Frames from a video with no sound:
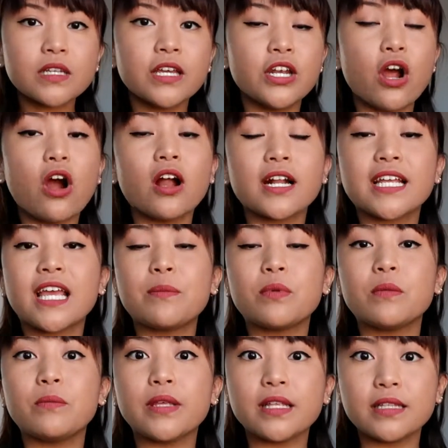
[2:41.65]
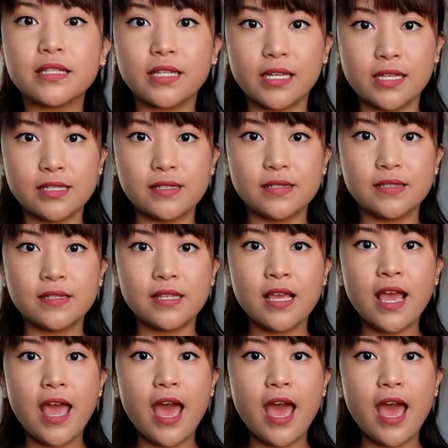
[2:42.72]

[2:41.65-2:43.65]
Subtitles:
and our capabilities